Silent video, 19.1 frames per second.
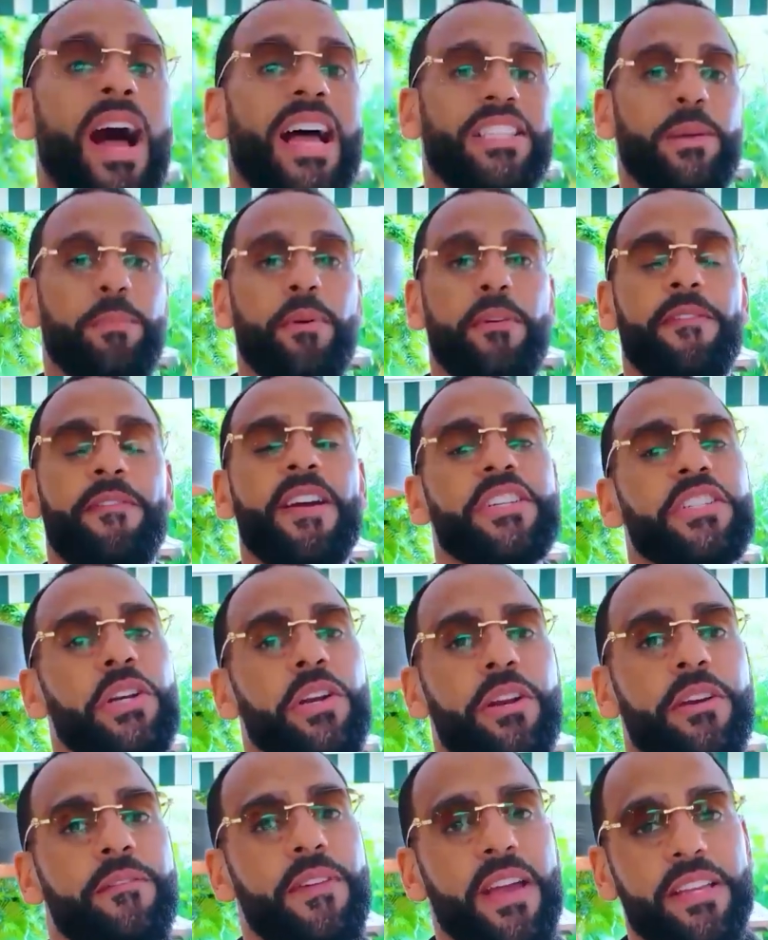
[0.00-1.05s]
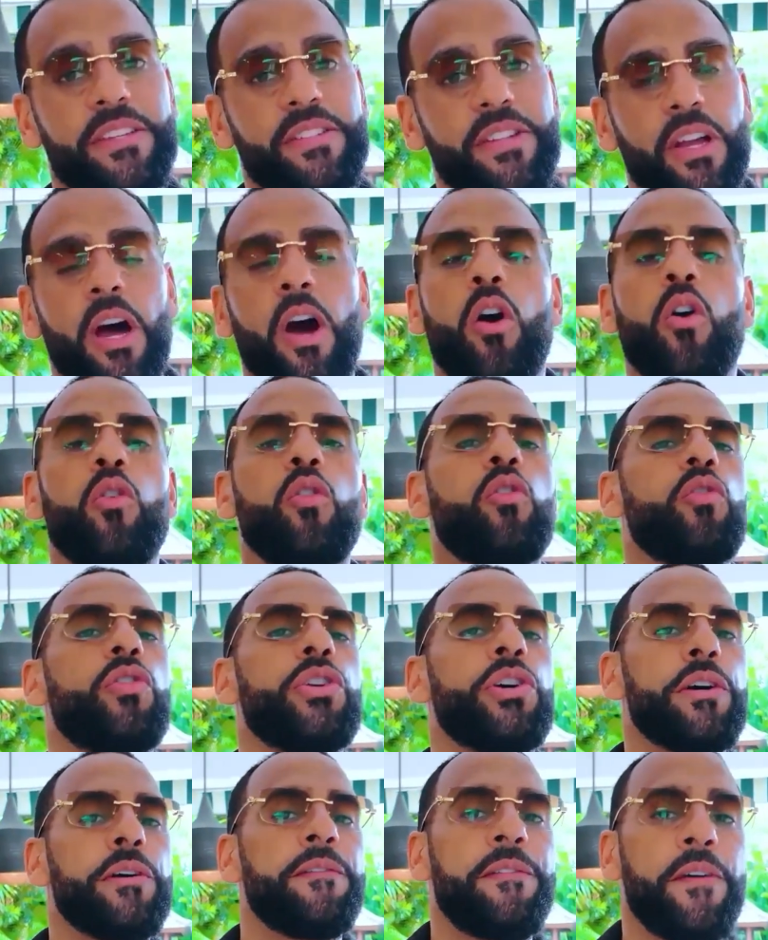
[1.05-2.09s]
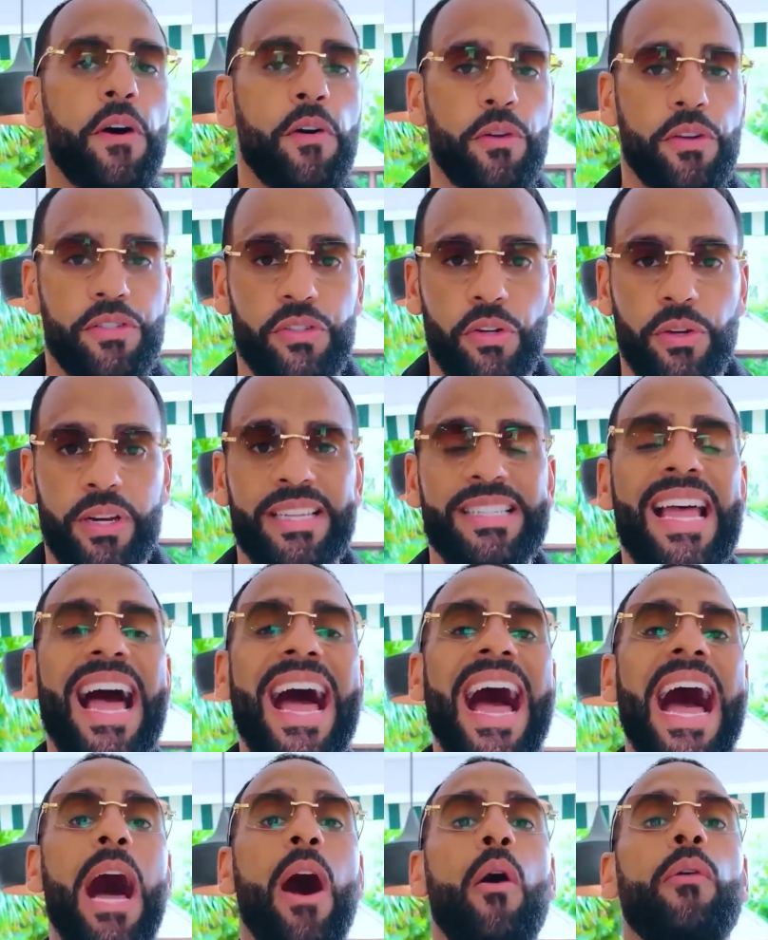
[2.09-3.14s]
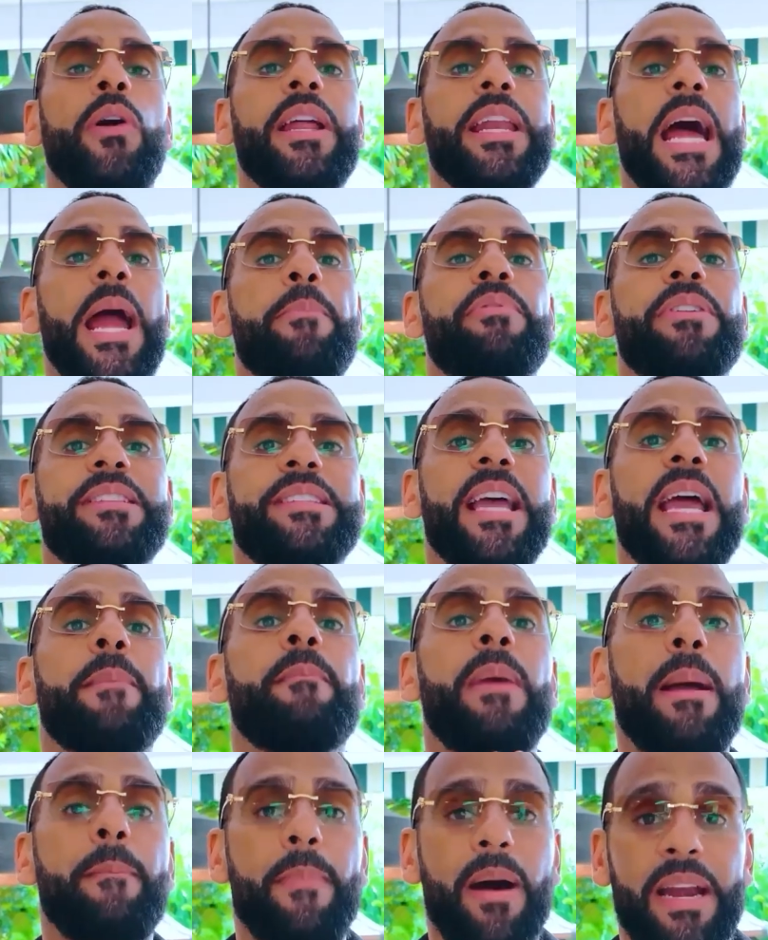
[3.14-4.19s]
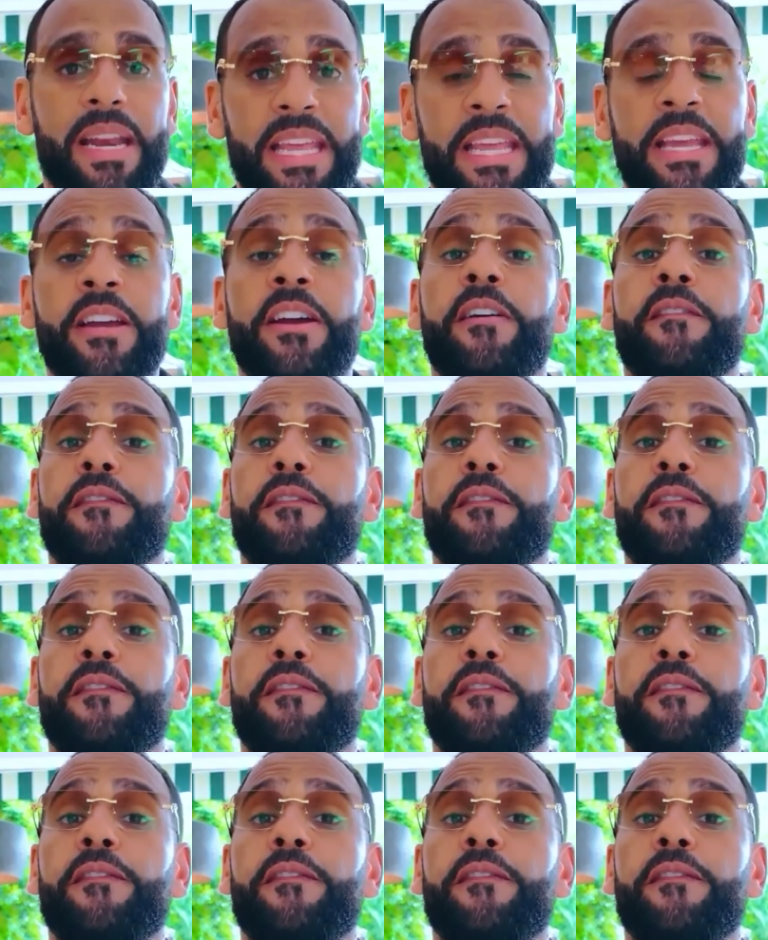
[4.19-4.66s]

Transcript: as a professional investor, all you're focused on is how can I protect my money